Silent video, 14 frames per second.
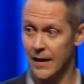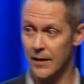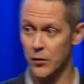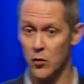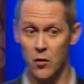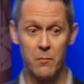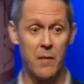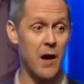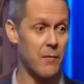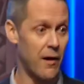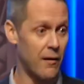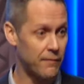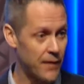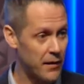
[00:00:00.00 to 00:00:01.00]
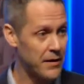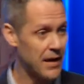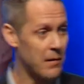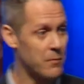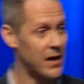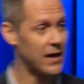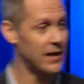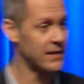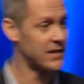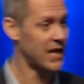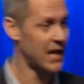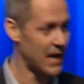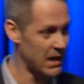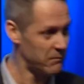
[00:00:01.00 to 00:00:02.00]
your mobile phone number and
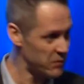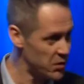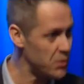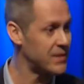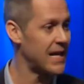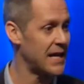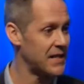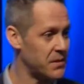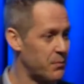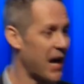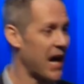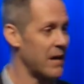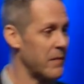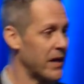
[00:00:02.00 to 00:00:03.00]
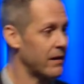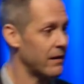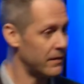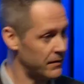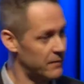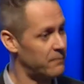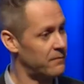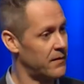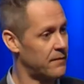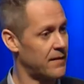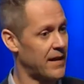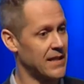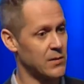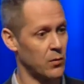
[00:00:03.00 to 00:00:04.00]
say, use that to pay me, and the
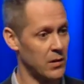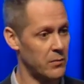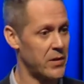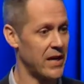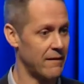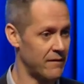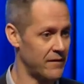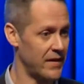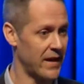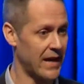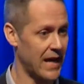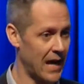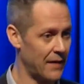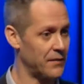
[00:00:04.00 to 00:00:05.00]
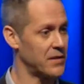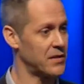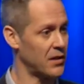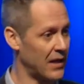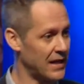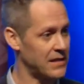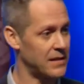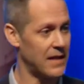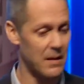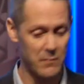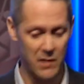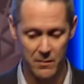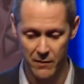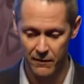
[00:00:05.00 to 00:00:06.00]
funds will appear in the account that's linked to
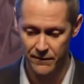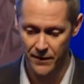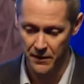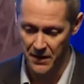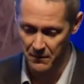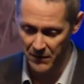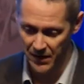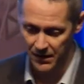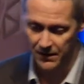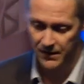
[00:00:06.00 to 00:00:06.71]
that mobile phone number.